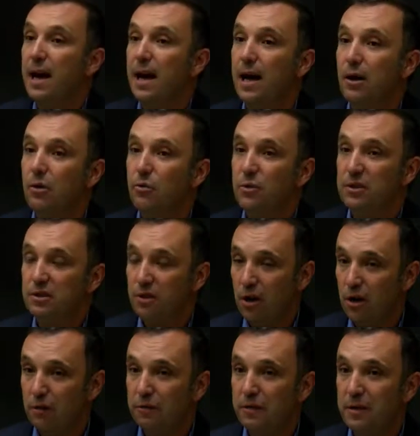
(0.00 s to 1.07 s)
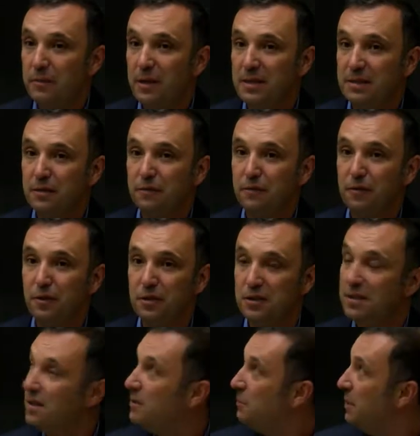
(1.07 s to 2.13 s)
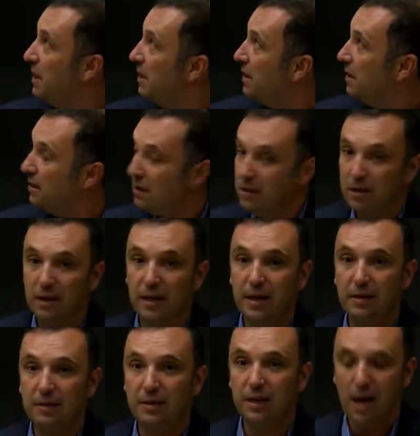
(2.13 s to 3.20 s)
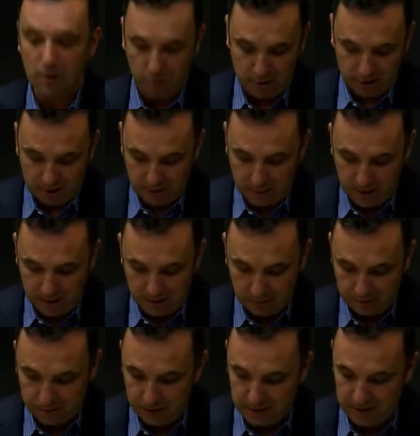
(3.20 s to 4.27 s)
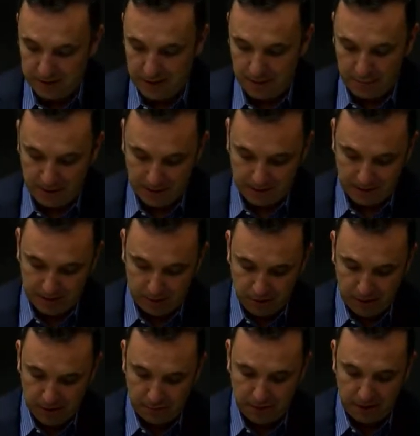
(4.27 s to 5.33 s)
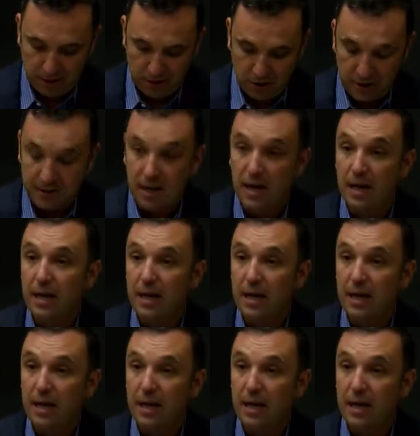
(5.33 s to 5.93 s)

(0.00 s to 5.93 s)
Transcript: Uh, we thought of him as the first speaker and inaugural speaker for the seminar series because